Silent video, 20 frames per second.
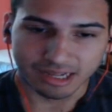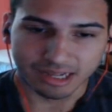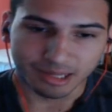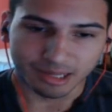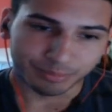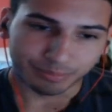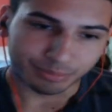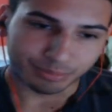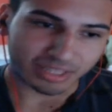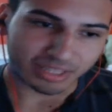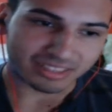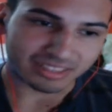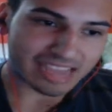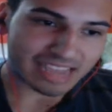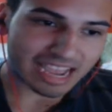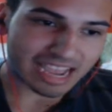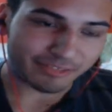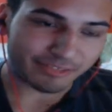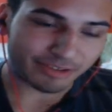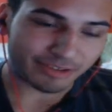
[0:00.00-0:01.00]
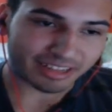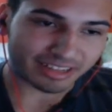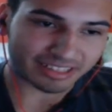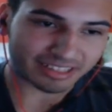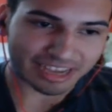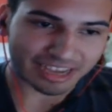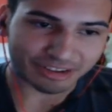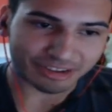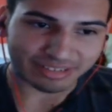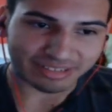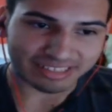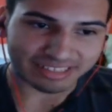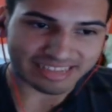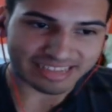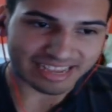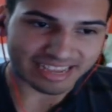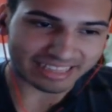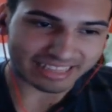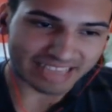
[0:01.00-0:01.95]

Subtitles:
But the day after I kicked out Arena Tank,